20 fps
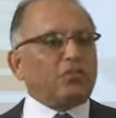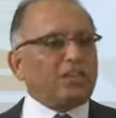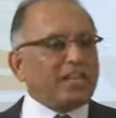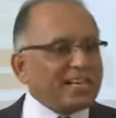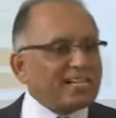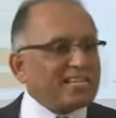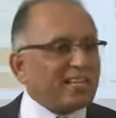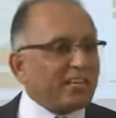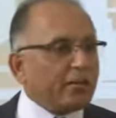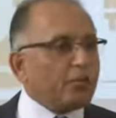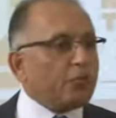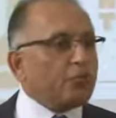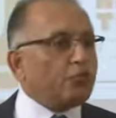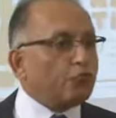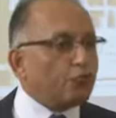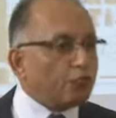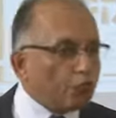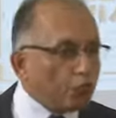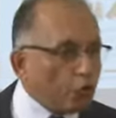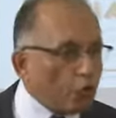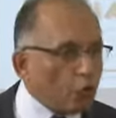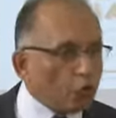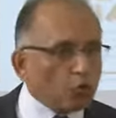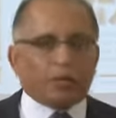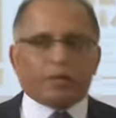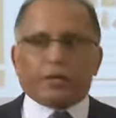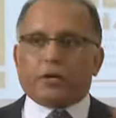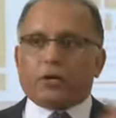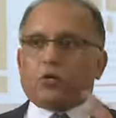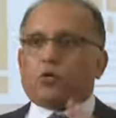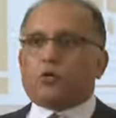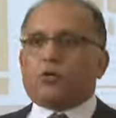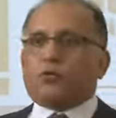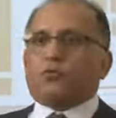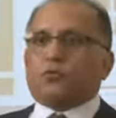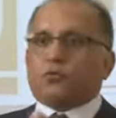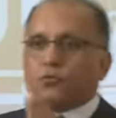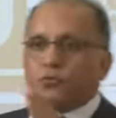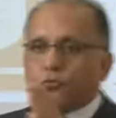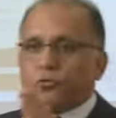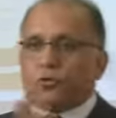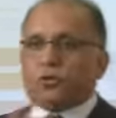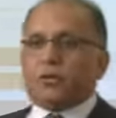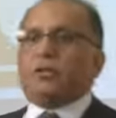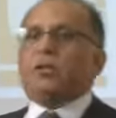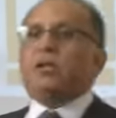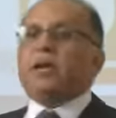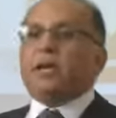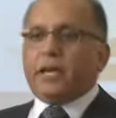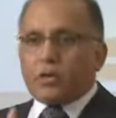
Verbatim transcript: Yes, it is true that in order to drill